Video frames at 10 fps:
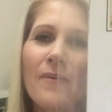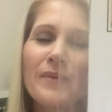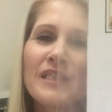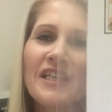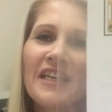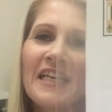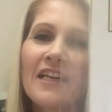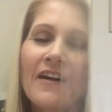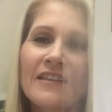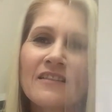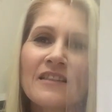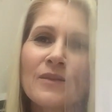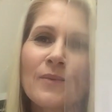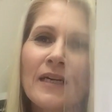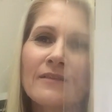I particularly liked
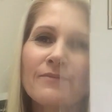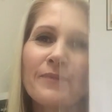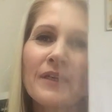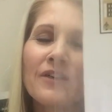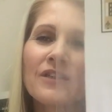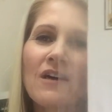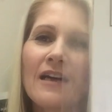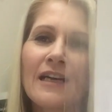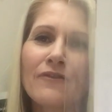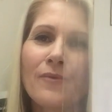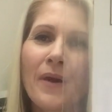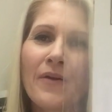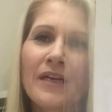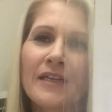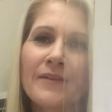this one because I love
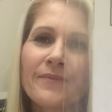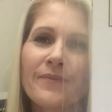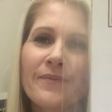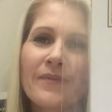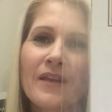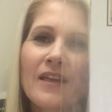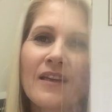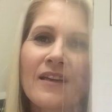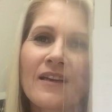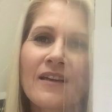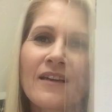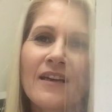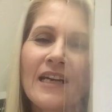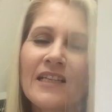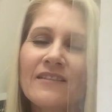America,
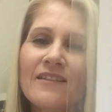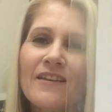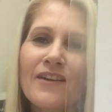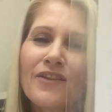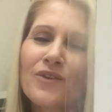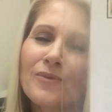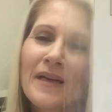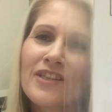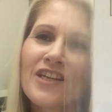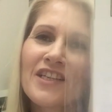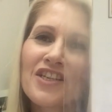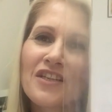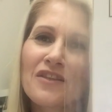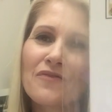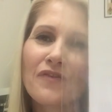and I thought about
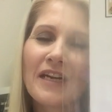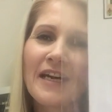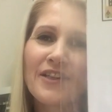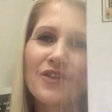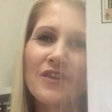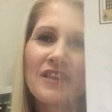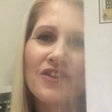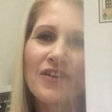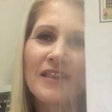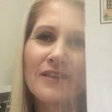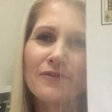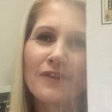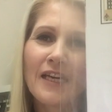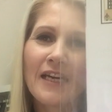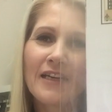changing the flag to the Australian
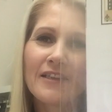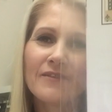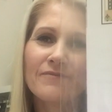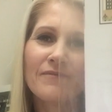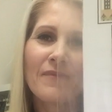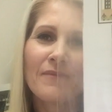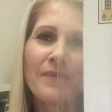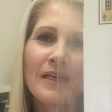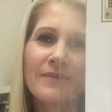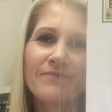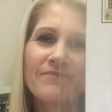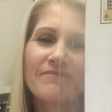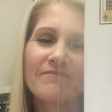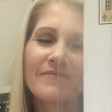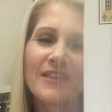flag, but
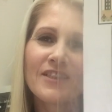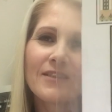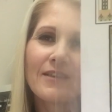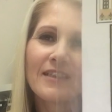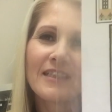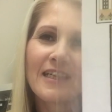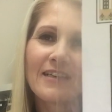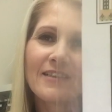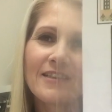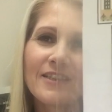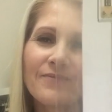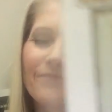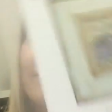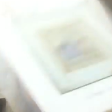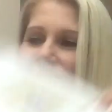I decided against it
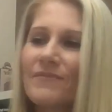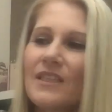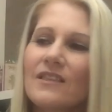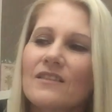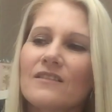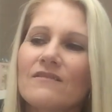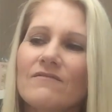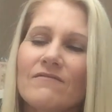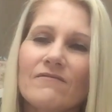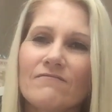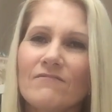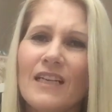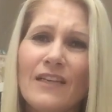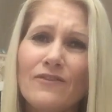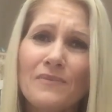because
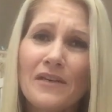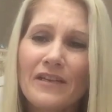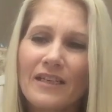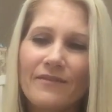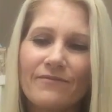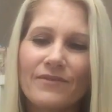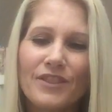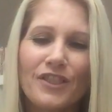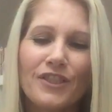I love America, so